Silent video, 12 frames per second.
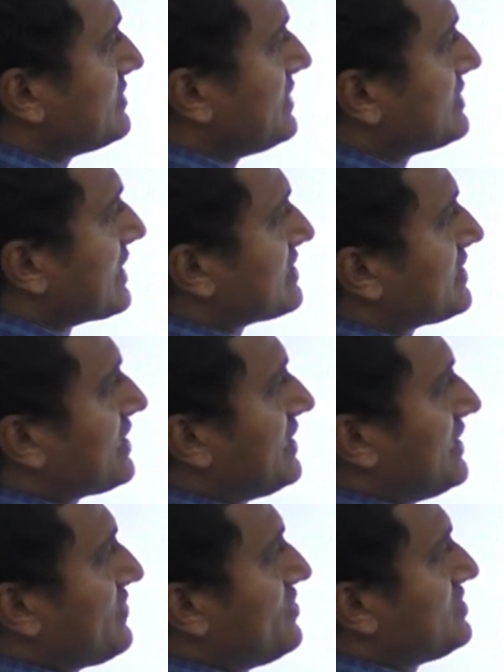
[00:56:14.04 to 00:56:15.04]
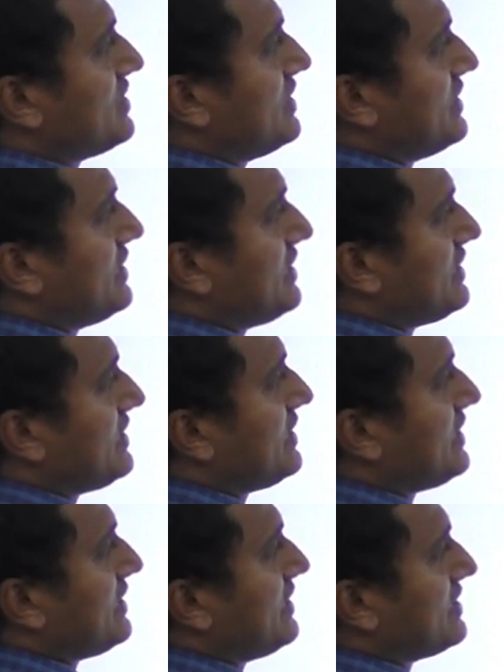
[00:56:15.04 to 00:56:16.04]
there is another layer with
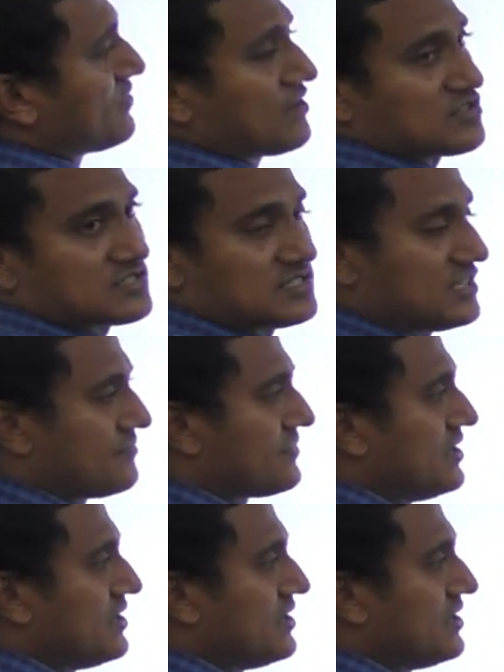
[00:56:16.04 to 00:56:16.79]
intervelocity.